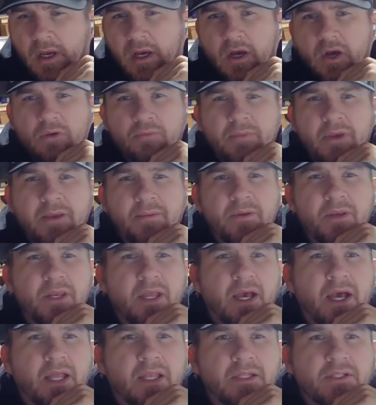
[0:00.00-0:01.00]
Maybe
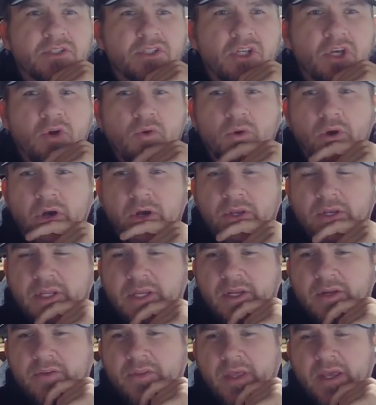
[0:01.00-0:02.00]
not. Let's go on
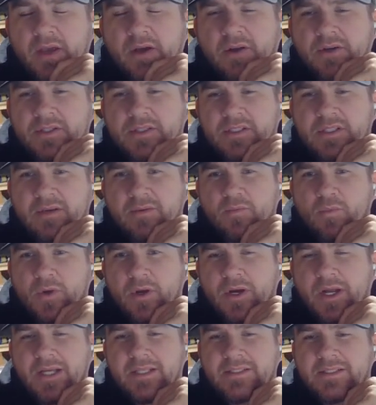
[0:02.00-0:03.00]
here. They are
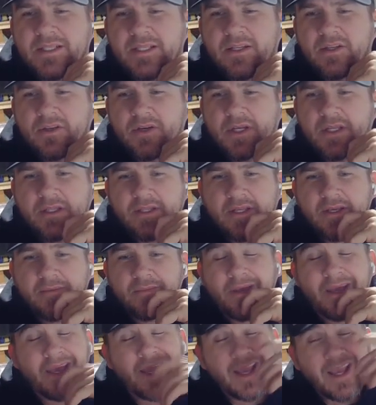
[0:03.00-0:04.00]
somewhere. I did look at them,
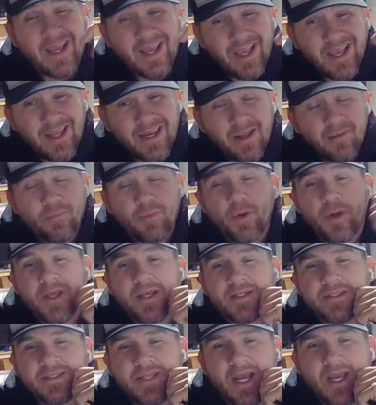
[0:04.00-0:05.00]
and I'm pretty
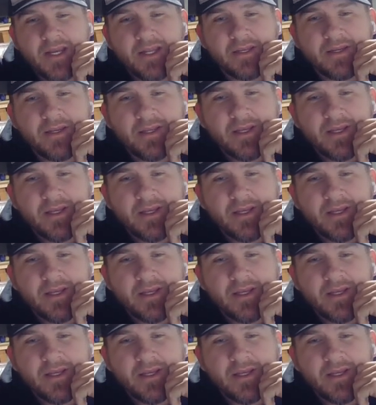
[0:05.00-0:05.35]
excited.